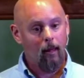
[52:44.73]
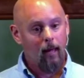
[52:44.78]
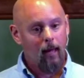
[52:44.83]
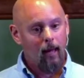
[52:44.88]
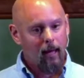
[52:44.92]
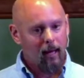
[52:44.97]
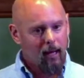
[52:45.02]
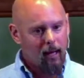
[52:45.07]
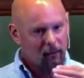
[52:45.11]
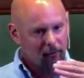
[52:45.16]

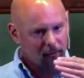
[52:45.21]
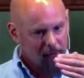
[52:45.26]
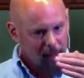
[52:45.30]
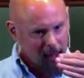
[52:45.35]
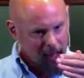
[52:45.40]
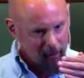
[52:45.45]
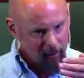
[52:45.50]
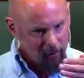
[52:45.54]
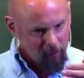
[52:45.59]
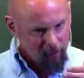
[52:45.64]
And as
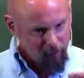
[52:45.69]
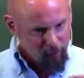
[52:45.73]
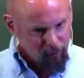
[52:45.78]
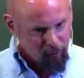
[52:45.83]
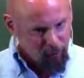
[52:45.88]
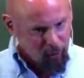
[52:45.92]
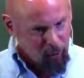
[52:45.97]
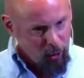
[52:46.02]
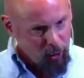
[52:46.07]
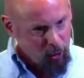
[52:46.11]
that
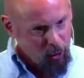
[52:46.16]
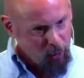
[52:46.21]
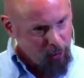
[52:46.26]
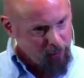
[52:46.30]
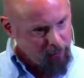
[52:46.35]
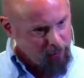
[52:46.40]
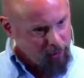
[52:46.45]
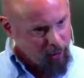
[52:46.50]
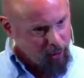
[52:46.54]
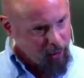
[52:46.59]
flow
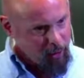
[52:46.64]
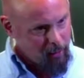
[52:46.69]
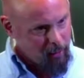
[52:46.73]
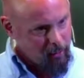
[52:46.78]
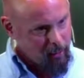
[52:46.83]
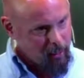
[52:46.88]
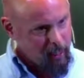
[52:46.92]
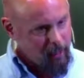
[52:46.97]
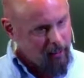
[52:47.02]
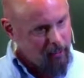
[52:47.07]
of dark
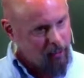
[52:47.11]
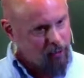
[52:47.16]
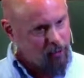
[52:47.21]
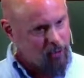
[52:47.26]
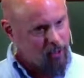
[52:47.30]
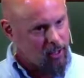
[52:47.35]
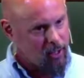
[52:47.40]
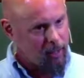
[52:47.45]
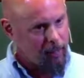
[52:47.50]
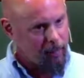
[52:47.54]

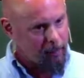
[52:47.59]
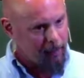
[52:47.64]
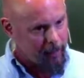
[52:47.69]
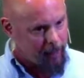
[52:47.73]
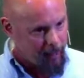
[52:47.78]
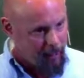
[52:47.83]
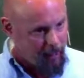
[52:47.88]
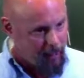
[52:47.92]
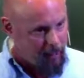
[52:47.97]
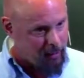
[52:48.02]
energy and
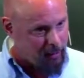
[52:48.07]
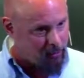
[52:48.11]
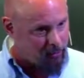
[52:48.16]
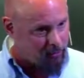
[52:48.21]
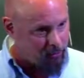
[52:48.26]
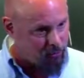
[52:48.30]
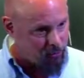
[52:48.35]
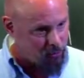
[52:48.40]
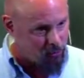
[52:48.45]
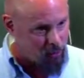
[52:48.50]
pain and
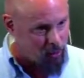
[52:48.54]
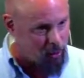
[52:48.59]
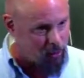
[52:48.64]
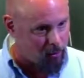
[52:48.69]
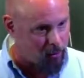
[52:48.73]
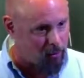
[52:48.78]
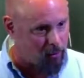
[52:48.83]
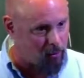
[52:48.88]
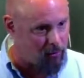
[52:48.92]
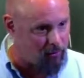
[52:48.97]

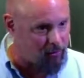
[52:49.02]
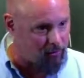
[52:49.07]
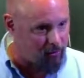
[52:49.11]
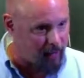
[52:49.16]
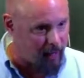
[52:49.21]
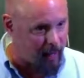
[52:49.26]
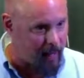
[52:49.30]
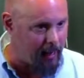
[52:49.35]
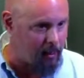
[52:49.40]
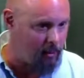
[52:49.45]
struggle and
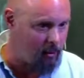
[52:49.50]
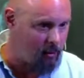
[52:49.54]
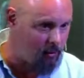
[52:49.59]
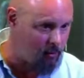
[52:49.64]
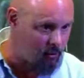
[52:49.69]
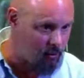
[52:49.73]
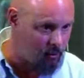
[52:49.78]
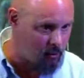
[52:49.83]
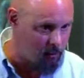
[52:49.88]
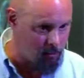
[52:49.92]
sadness
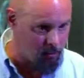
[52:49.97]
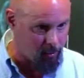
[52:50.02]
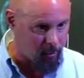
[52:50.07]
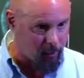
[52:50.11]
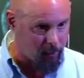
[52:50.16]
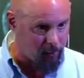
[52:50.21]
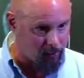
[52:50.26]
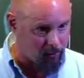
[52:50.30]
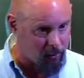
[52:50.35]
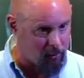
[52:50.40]
and
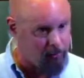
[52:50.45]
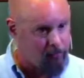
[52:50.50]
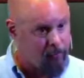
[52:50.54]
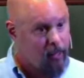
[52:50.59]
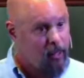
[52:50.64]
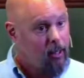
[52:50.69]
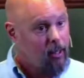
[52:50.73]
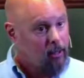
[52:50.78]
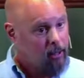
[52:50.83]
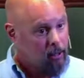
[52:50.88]
depression
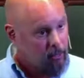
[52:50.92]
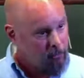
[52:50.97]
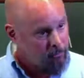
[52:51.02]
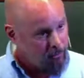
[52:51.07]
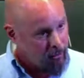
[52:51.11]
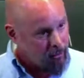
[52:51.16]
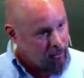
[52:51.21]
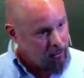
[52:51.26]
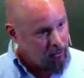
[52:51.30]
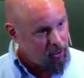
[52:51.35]
comes
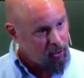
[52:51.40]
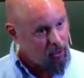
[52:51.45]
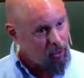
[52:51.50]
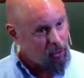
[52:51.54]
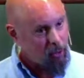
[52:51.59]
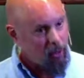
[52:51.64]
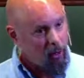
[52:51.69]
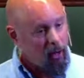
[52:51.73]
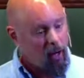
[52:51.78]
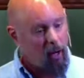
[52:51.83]
into
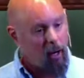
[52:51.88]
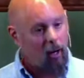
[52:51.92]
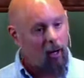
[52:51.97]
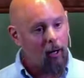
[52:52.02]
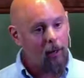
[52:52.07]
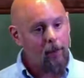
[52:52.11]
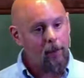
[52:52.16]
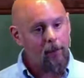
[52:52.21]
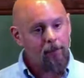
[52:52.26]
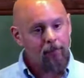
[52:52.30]
your
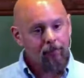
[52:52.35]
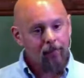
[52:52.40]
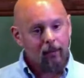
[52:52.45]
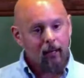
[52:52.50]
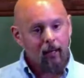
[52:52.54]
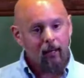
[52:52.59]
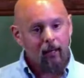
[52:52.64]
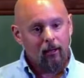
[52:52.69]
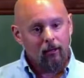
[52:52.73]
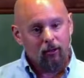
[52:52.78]
heart,
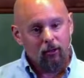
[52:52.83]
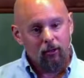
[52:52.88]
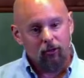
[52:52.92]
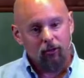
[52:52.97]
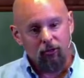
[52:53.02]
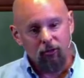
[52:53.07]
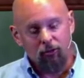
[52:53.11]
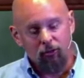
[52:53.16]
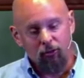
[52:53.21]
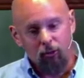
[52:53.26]
it
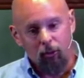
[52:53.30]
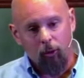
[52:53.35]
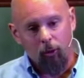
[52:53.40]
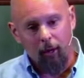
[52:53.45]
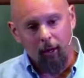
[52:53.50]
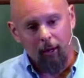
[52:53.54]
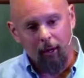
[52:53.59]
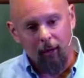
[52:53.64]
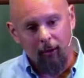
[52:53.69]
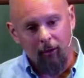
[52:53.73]

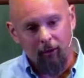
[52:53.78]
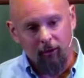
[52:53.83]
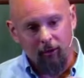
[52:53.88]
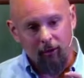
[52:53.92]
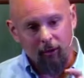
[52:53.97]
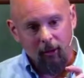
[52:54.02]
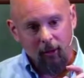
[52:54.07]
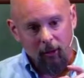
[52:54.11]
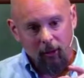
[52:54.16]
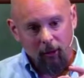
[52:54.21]
destroys
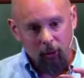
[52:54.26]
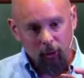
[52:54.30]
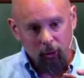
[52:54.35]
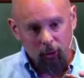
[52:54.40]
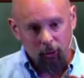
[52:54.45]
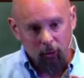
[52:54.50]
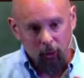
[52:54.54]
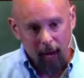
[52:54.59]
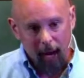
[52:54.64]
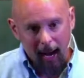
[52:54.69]
your
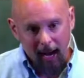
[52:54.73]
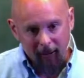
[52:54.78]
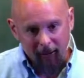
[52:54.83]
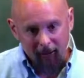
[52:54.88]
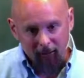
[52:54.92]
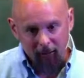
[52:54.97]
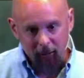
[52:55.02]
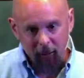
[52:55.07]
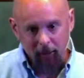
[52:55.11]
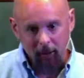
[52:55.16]

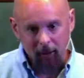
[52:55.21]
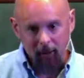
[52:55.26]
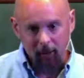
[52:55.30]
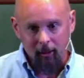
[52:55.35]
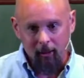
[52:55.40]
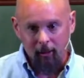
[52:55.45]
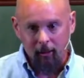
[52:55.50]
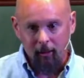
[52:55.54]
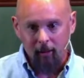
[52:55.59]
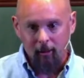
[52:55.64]
grasping
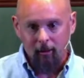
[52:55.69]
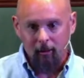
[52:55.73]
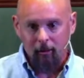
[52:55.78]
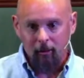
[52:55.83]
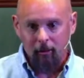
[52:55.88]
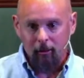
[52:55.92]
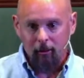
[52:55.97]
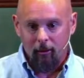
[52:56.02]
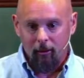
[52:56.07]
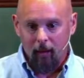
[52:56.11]

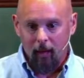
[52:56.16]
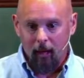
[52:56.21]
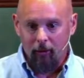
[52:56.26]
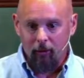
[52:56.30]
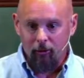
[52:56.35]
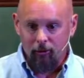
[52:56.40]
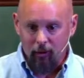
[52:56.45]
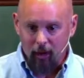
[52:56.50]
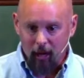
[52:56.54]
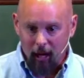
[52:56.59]
and
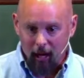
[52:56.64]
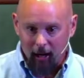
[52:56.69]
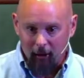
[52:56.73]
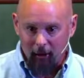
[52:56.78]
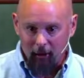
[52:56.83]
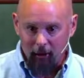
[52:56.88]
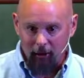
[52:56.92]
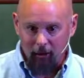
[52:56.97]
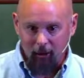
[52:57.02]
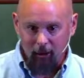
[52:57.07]

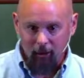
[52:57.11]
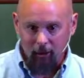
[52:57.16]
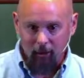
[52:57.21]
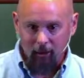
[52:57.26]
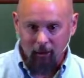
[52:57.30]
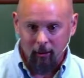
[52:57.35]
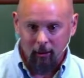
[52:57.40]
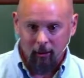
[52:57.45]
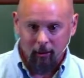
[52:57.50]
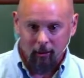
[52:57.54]
cherishing
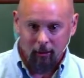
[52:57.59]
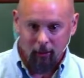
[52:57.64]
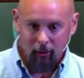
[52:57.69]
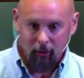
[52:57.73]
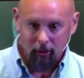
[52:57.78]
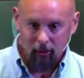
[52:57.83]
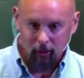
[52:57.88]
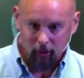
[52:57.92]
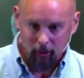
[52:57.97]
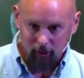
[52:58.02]

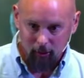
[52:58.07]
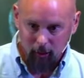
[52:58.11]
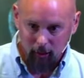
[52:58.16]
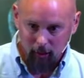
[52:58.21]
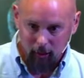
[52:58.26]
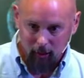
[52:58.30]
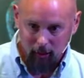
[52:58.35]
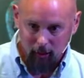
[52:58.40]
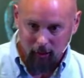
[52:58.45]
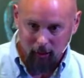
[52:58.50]
your little
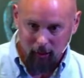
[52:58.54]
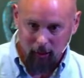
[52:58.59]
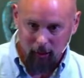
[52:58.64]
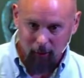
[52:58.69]
ego.